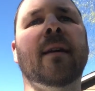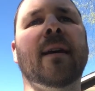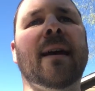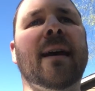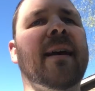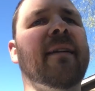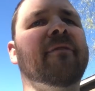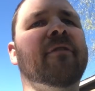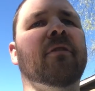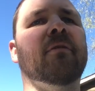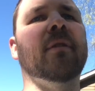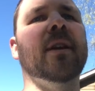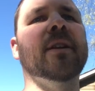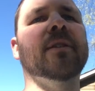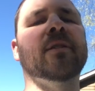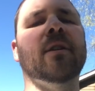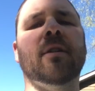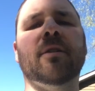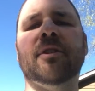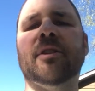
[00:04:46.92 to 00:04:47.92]
after
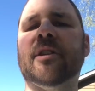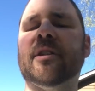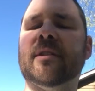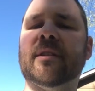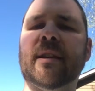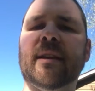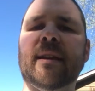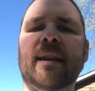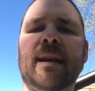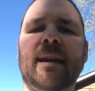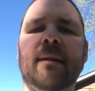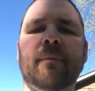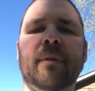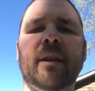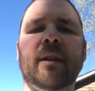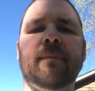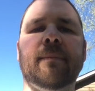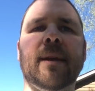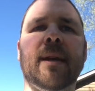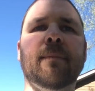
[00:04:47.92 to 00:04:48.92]
researching and seeing how
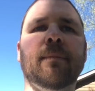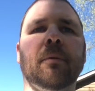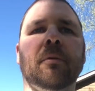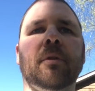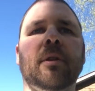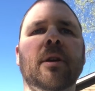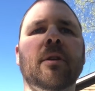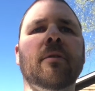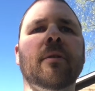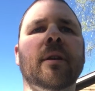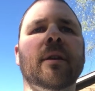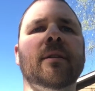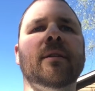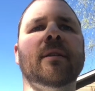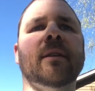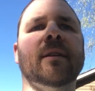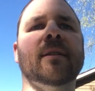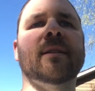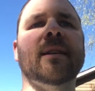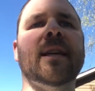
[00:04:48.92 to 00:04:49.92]
many people do it
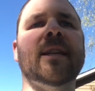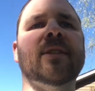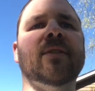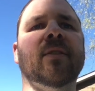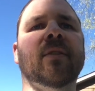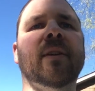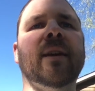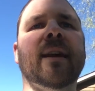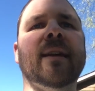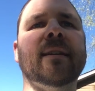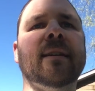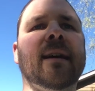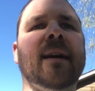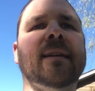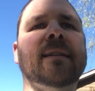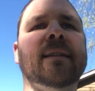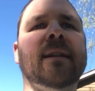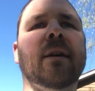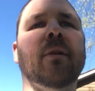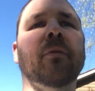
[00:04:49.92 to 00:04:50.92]
successfully,
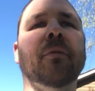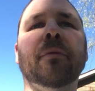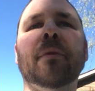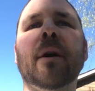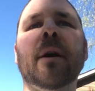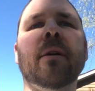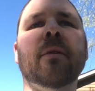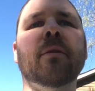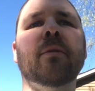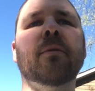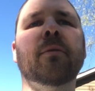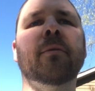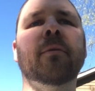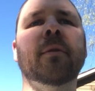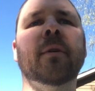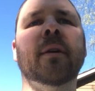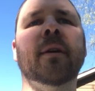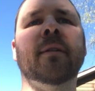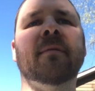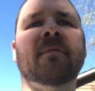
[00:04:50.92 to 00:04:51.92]
I don't know
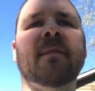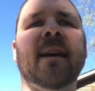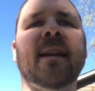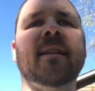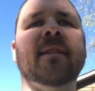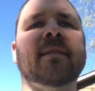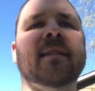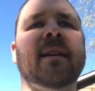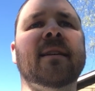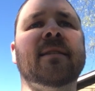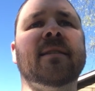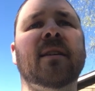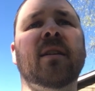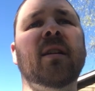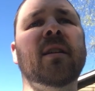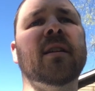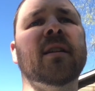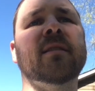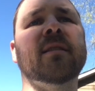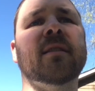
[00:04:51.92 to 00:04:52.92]
that it's
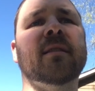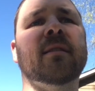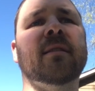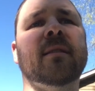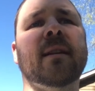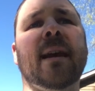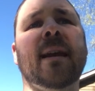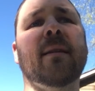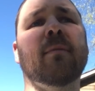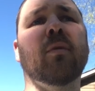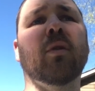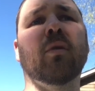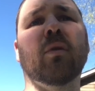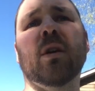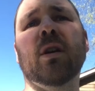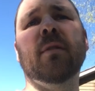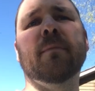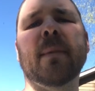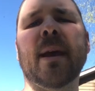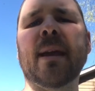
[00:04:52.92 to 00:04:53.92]
necessary. Does it take more
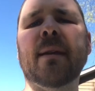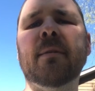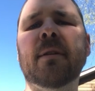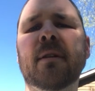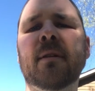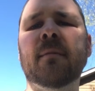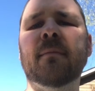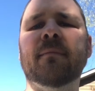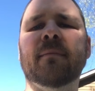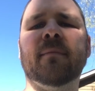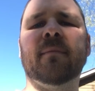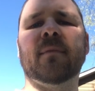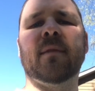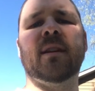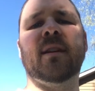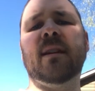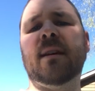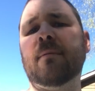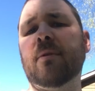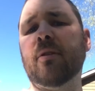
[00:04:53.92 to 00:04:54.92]
work? Maybe.
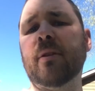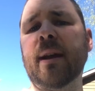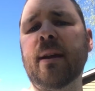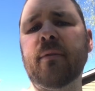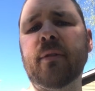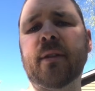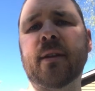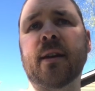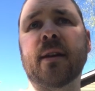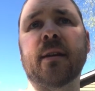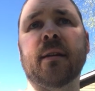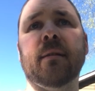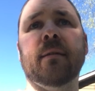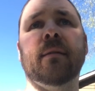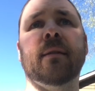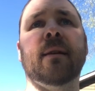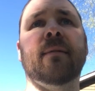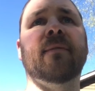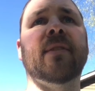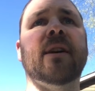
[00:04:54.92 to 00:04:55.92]
And I'm okay with that.
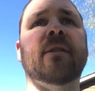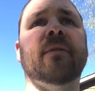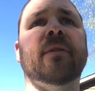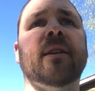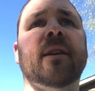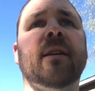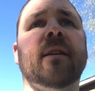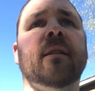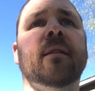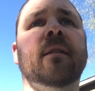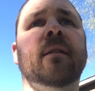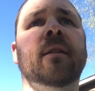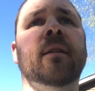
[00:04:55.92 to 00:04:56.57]
I'm fine with that.